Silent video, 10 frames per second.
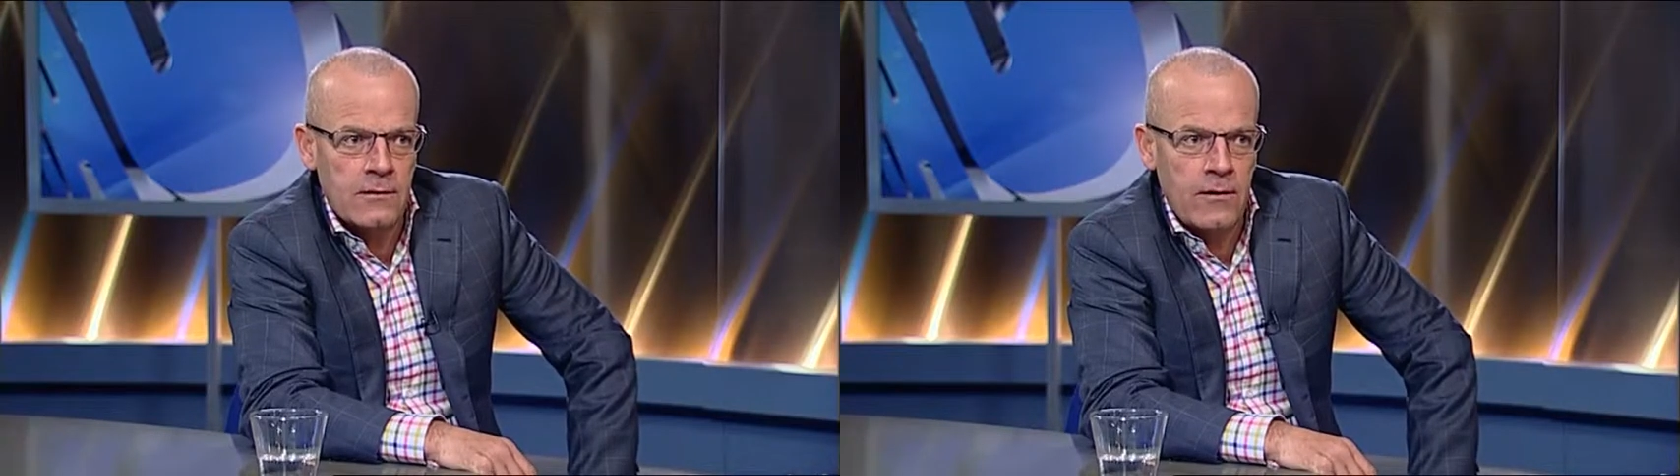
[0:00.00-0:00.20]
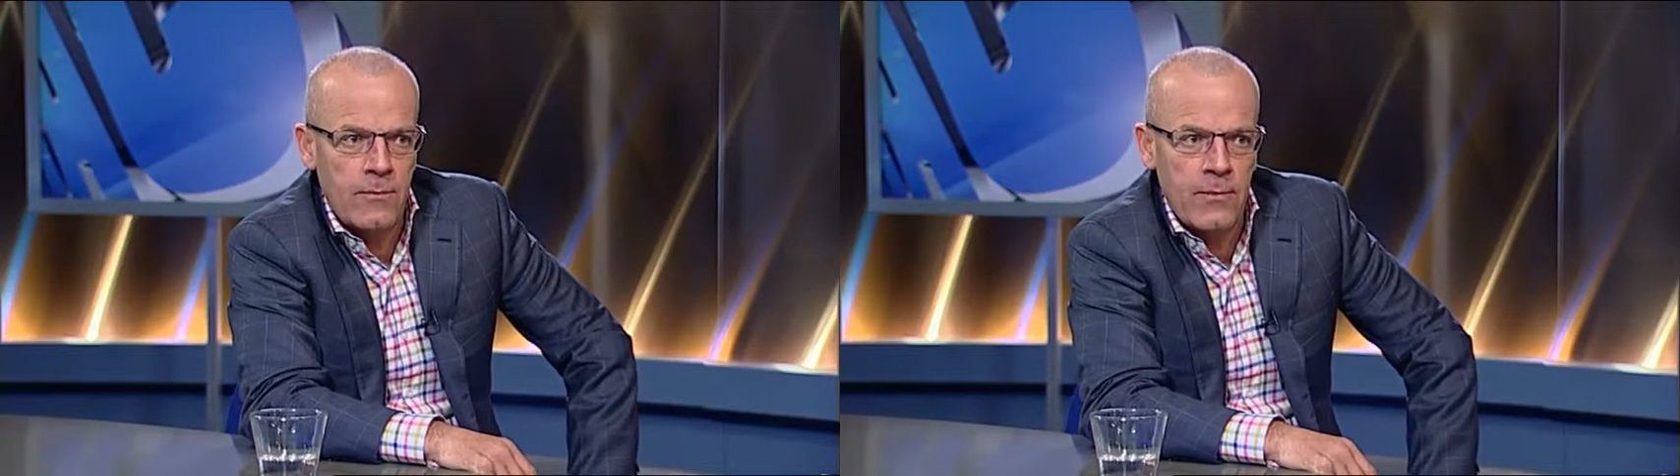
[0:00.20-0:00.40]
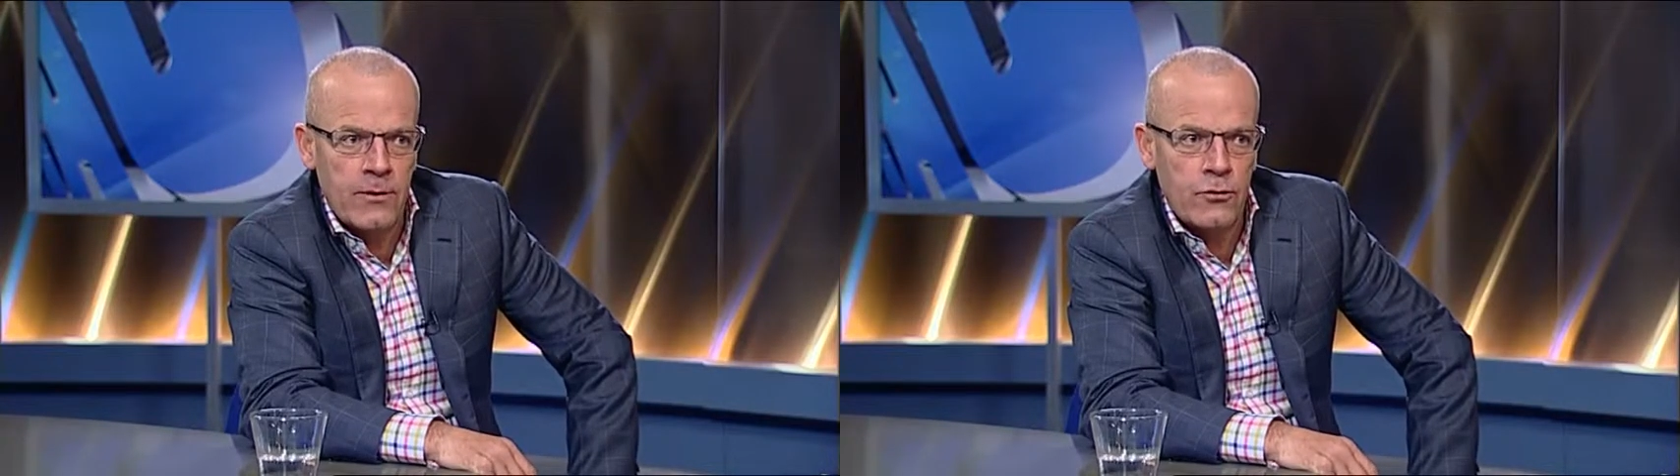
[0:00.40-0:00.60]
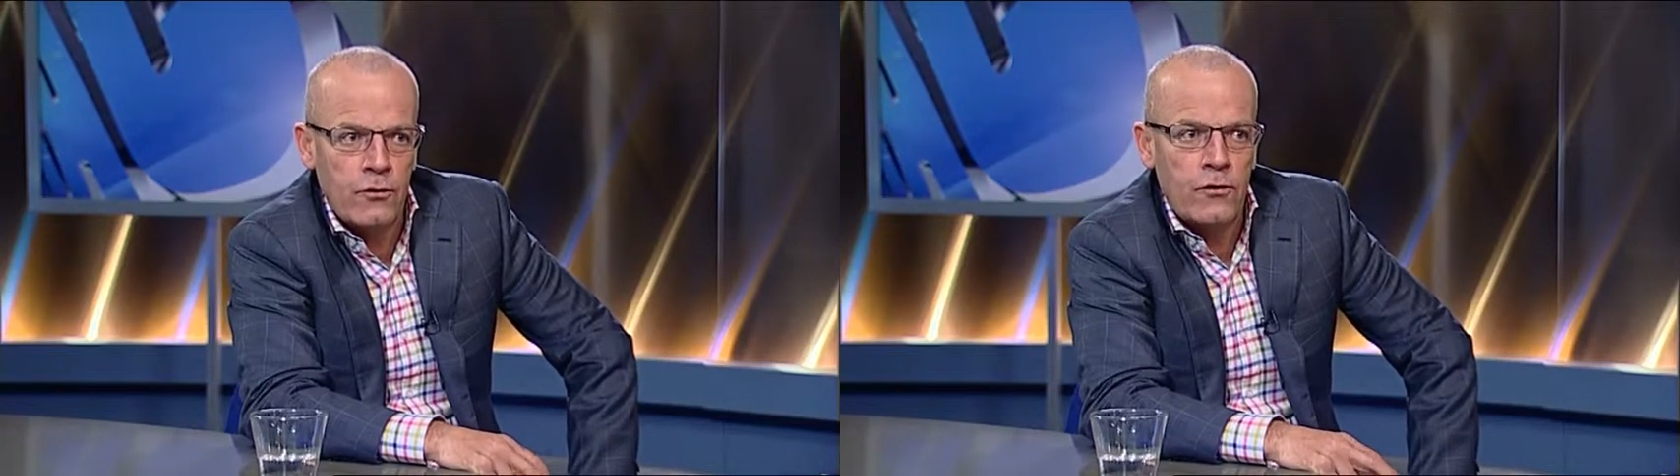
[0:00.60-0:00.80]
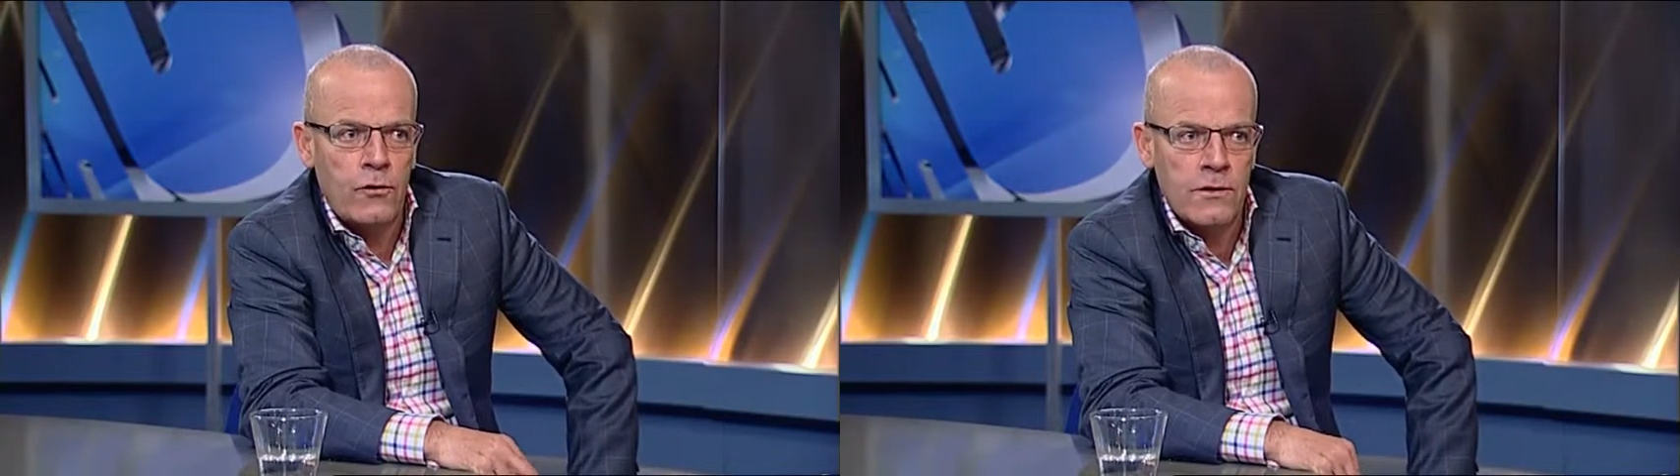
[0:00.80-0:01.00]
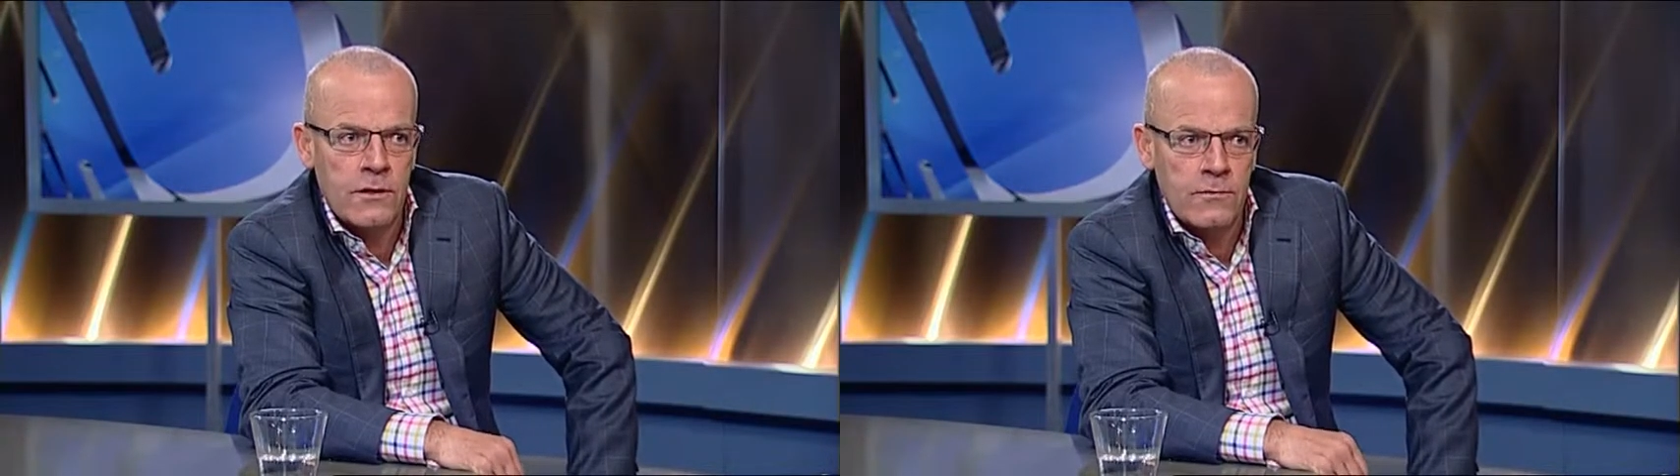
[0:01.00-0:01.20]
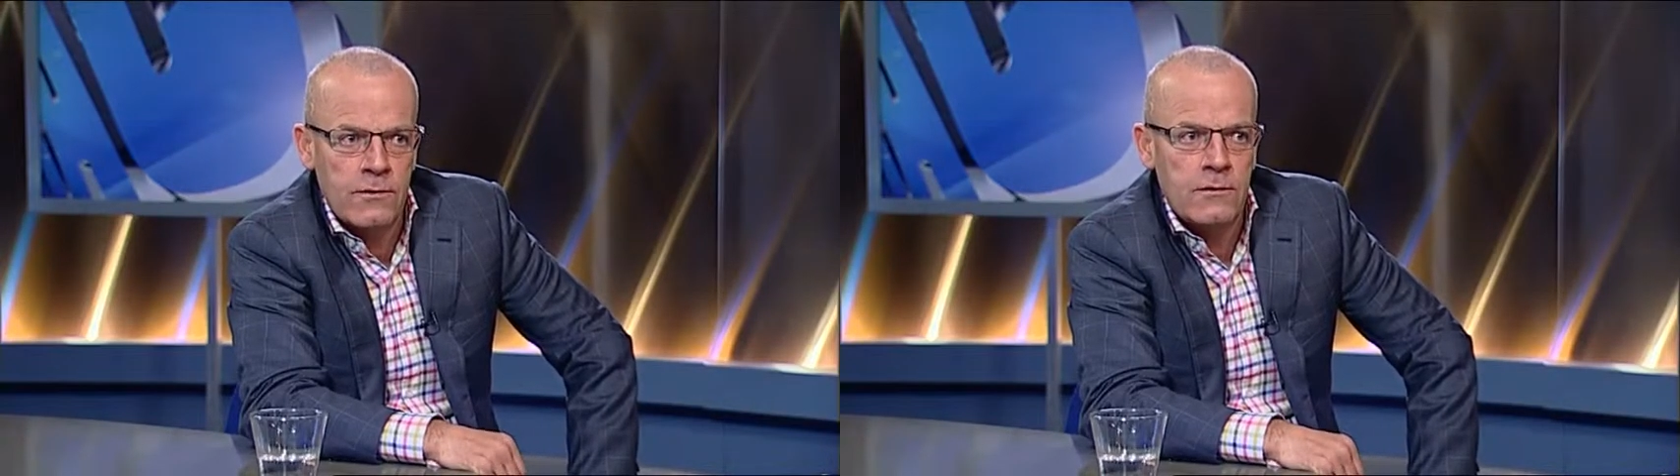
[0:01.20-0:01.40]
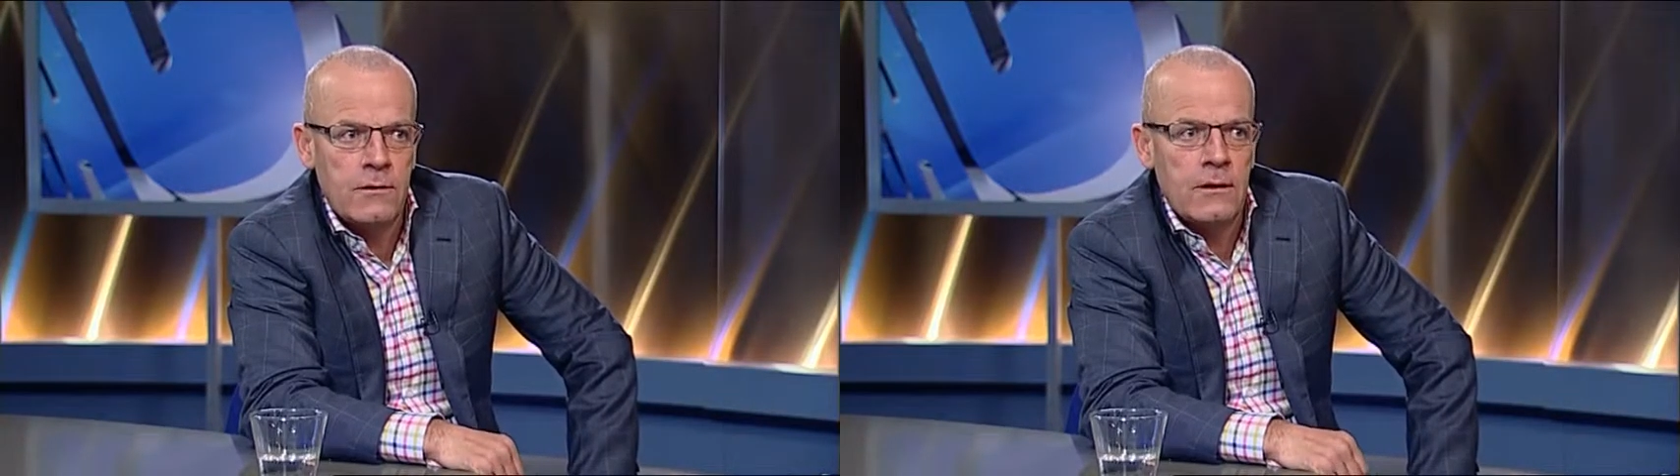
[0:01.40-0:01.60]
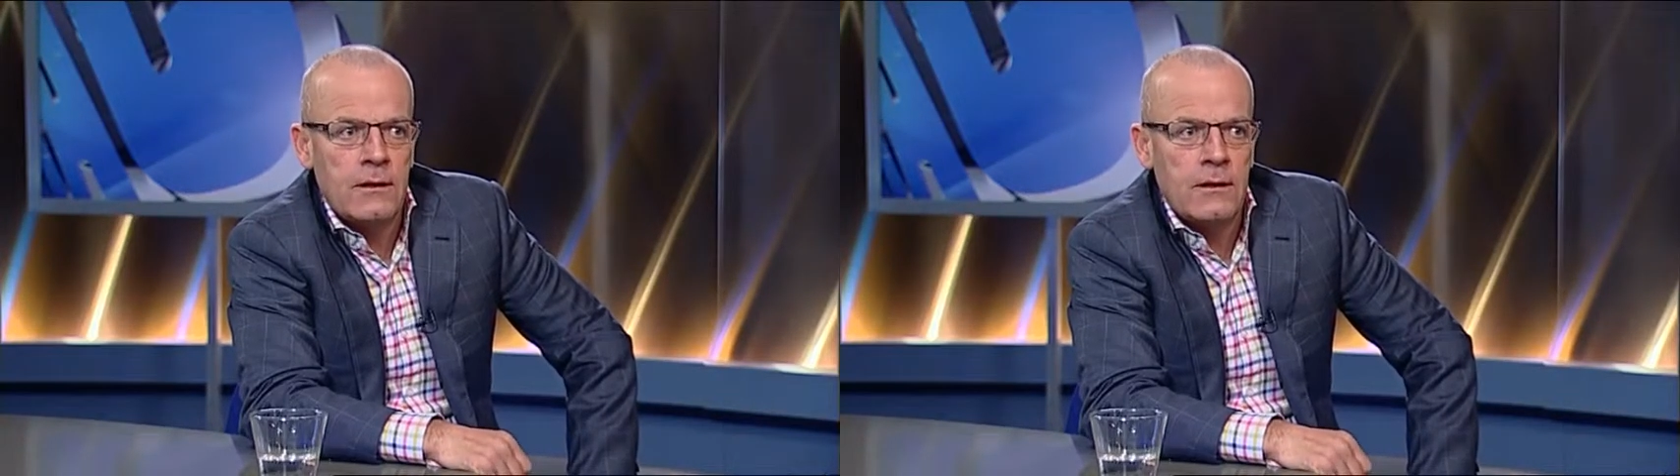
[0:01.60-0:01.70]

I remember Troy Corstens was